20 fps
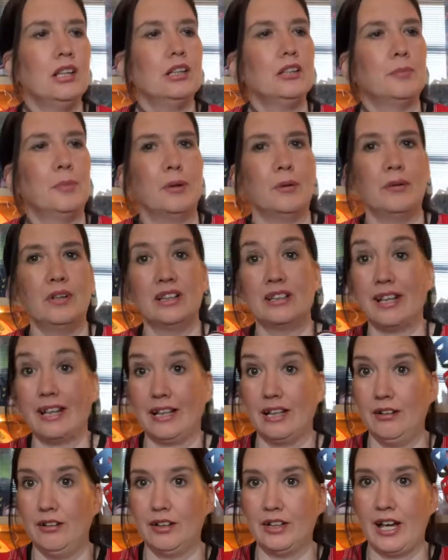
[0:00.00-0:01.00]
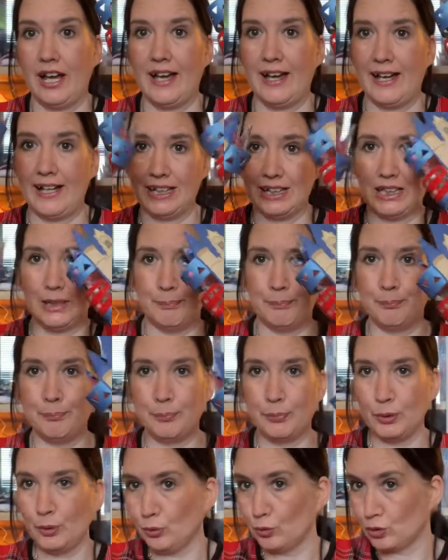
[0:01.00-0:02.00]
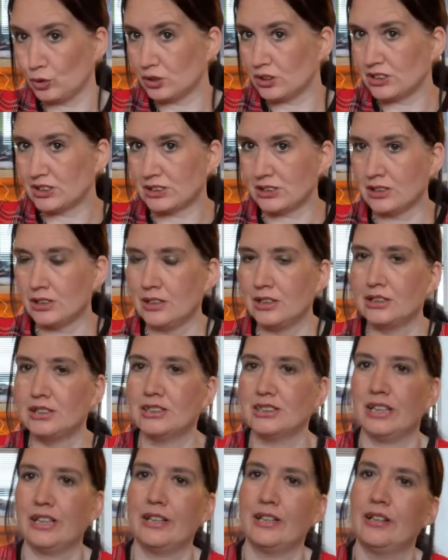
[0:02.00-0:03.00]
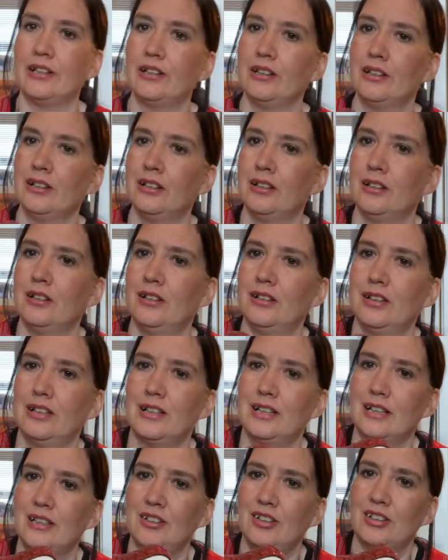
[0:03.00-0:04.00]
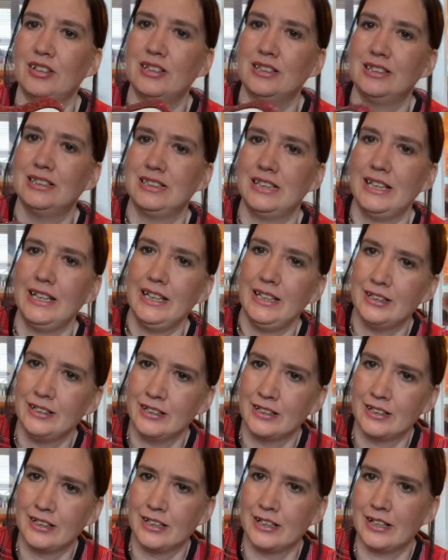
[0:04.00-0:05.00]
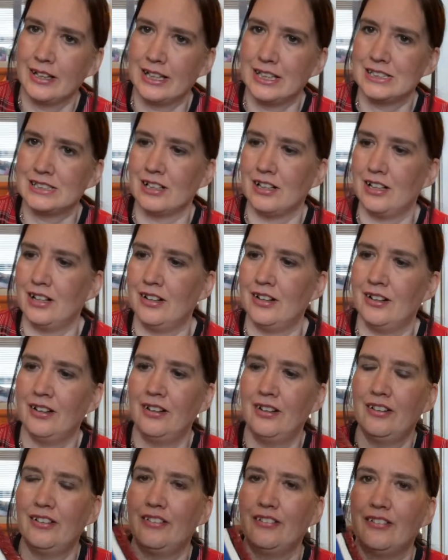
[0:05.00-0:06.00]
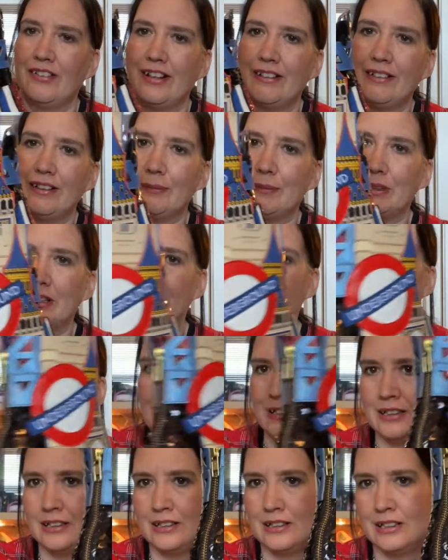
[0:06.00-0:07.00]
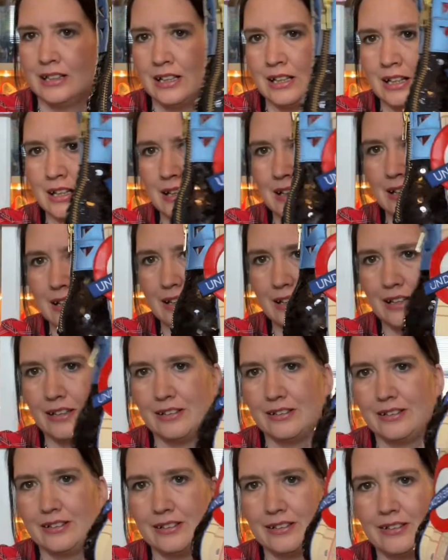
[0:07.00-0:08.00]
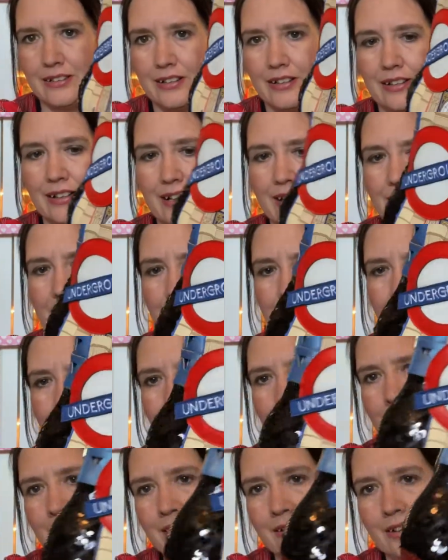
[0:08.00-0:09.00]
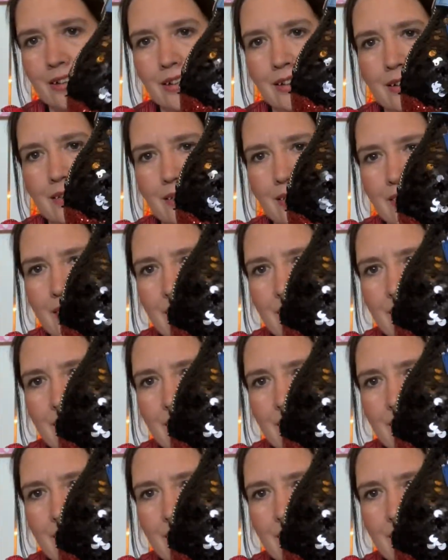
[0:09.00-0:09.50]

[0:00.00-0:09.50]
But we'll take a look at the boots. So as you can see, it's all very much London calling. We've